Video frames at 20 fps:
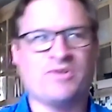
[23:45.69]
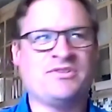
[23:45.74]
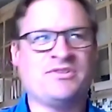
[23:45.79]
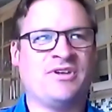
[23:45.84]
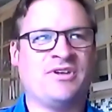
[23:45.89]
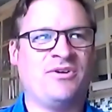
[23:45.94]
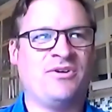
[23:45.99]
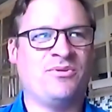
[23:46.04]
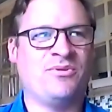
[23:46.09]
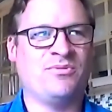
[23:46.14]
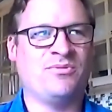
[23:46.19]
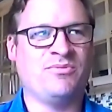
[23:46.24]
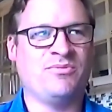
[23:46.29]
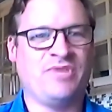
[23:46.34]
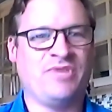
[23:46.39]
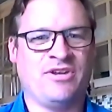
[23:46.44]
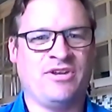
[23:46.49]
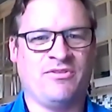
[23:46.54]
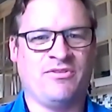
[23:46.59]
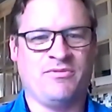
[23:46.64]
So,
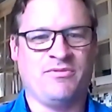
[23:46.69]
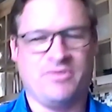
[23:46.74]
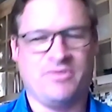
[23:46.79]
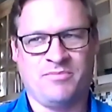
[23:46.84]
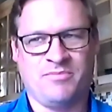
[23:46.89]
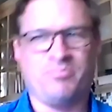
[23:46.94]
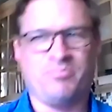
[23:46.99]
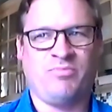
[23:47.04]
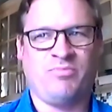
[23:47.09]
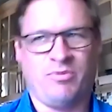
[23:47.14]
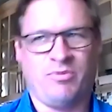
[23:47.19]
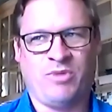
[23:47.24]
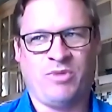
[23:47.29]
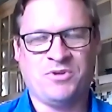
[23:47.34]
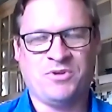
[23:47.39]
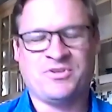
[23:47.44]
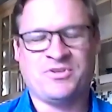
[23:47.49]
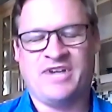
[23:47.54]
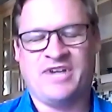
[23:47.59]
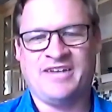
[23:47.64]
the
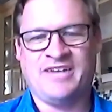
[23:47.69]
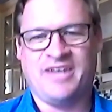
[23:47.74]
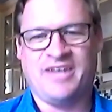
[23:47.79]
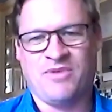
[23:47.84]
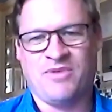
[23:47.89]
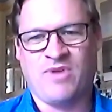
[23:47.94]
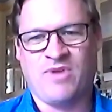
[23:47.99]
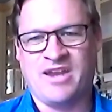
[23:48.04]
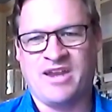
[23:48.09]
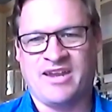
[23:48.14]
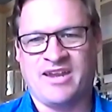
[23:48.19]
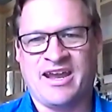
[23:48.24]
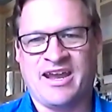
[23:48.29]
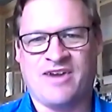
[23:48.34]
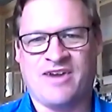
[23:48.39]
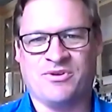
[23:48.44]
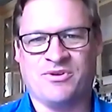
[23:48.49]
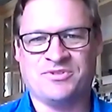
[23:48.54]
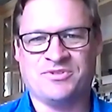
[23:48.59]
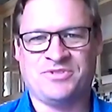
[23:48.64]
approach that I take right
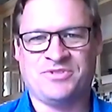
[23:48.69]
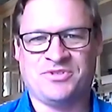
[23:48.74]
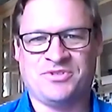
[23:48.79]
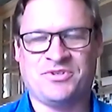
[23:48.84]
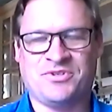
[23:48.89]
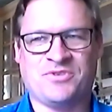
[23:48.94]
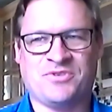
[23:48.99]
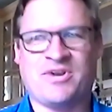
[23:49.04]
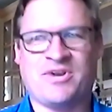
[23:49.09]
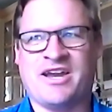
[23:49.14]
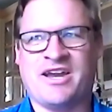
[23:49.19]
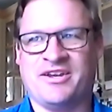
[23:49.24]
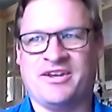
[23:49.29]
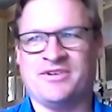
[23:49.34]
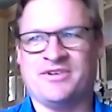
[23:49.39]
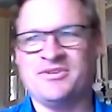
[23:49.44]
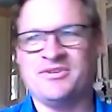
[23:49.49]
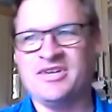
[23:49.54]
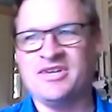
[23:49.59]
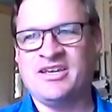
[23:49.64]
now is just to try
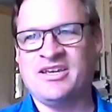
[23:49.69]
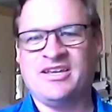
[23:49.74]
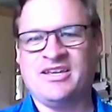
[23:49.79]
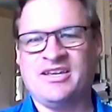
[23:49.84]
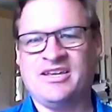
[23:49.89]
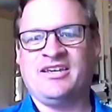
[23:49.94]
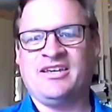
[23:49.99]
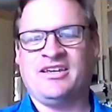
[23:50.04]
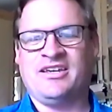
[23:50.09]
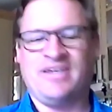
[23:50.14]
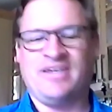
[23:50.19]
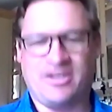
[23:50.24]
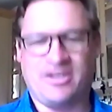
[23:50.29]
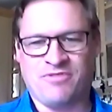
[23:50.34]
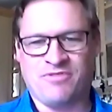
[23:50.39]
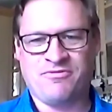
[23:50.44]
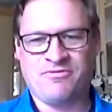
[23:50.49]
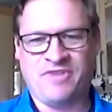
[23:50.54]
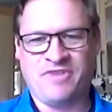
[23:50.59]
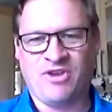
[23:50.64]
to
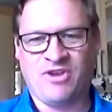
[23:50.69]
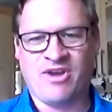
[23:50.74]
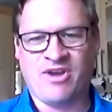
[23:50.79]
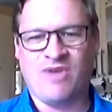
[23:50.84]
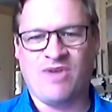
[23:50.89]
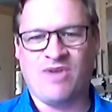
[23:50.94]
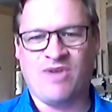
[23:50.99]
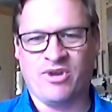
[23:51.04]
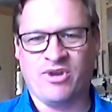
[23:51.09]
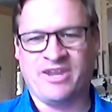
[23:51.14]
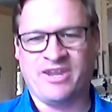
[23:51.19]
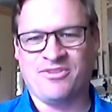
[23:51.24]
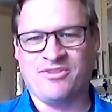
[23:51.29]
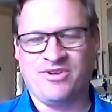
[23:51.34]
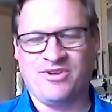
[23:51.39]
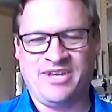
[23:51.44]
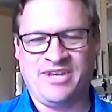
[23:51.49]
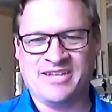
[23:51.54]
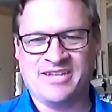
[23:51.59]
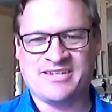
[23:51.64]
figure out what other
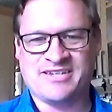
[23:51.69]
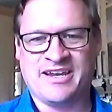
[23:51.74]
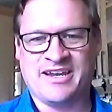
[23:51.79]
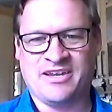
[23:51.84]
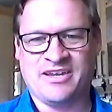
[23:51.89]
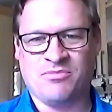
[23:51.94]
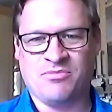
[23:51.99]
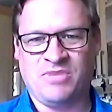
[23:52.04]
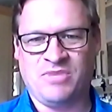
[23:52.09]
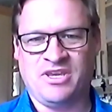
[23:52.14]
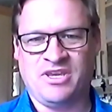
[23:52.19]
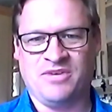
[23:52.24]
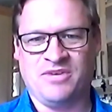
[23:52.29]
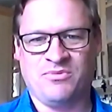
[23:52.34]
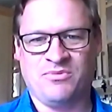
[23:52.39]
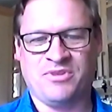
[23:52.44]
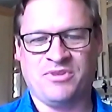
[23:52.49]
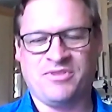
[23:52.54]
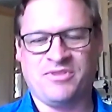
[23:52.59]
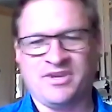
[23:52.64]
needs I can meet
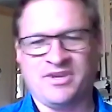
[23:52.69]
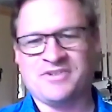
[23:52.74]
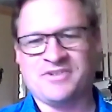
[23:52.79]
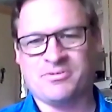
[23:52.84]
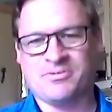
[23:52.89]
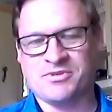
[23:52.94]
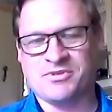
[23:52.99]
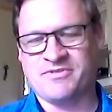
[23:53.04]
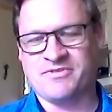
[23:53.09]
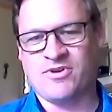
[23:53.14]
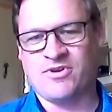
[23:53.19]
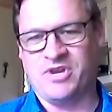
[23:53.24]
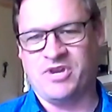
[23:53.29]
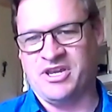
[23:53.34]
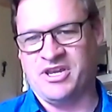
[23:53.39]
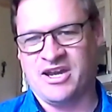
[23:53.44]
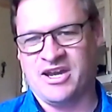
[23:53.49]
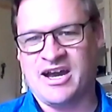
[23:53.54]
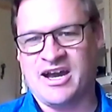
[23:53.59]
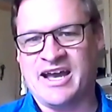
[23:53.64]
with the customers I've already
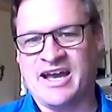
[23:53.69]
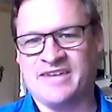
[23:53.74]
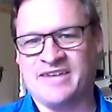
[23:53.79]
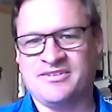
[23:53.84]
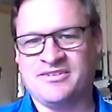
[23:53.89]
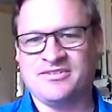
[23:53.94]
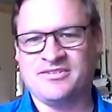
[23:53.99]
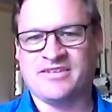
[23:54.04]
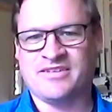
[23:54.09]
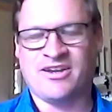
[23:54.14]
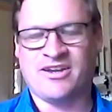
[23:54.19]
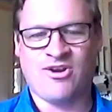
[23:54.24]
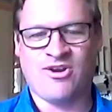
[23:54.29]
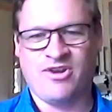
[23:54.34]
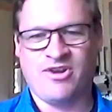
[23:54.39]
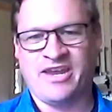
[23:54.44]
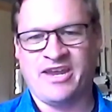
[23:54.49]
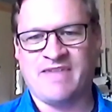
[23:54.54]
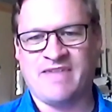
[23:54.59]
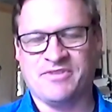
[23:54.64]
got that I
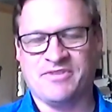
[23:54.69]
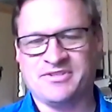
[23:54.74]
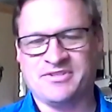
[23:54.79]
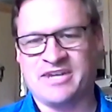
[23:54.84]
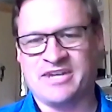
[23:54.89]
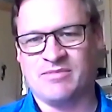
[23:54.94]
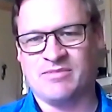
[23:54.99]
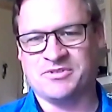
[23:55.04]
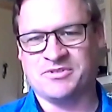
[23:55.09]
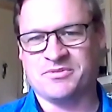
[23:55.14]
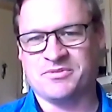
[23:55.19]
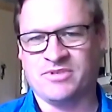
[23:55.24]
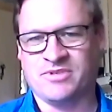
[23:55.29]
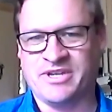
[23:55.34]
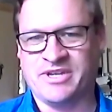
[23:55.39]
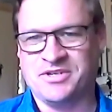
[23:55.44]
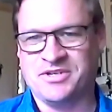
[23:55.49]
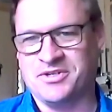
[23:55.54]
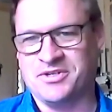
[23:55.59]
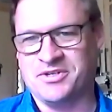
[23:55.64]
already have an established
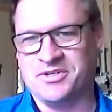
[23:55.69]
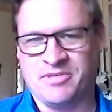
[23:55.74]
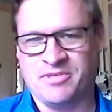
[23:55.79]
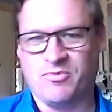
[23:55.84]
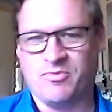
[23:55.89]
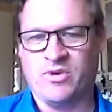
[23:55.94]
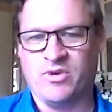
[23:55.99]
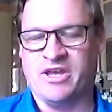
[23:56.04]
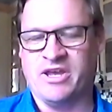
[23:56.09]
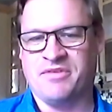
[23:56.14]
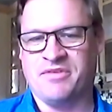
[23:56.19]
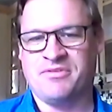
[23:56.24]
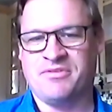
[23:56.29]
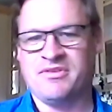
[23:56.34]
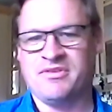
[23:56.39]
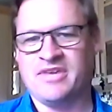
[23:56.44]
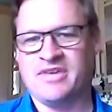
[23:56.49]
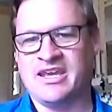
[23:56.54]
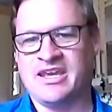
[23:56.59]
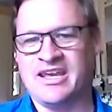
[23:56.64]
relationship with.
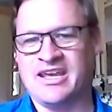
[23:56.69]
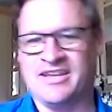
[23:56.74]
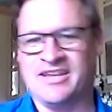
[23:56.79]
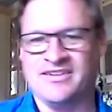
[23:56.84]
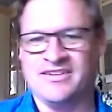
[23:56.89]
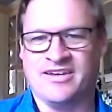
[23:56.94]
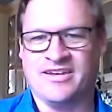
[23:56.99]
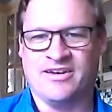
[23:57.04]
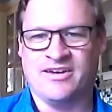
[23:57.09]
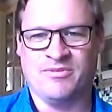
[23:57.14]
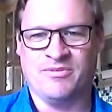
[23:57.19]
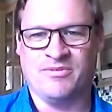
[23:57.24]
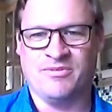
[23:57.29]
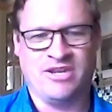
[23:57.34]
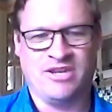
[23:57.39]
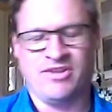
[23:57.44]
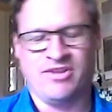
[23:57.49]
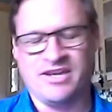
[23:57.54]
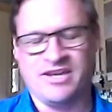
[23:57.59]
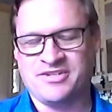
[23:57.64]
And,
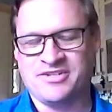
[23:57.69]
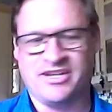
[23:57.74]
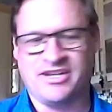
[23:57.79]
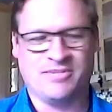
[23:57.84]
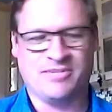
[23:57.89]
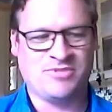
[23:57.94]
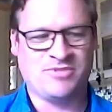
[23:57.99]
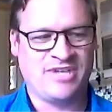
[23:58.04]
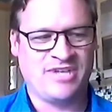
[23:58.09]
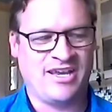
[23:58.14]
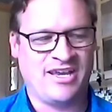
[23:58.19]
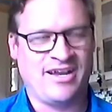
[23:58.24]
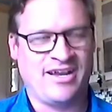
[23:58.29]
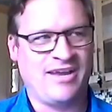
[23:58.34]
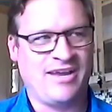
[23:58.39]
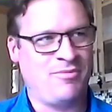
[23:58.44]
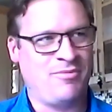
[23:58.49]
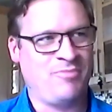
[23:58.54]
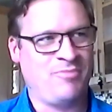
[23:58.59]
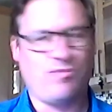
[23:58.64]
like Jacob said,
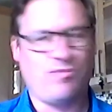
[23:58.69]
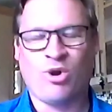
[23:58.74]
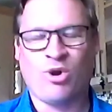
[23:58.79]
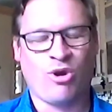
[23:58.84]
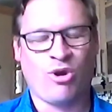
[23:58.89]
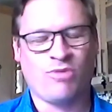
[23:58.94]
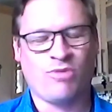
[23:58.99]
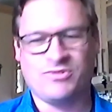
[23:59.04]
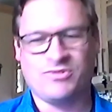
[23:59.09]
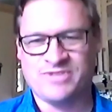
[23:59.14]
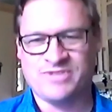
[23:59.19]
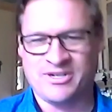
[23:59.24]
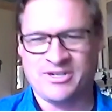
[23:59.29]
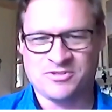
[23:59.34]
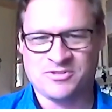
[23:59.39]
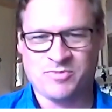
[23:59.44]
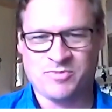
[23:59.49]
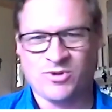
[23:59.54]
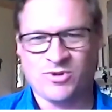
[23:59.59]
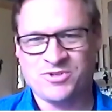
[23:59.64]
I'm a horrible
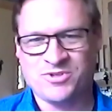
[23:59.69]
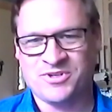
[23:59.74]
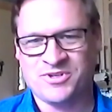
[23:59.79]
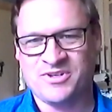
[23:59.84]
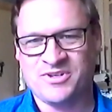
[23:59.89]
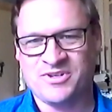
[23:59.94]
salesperson.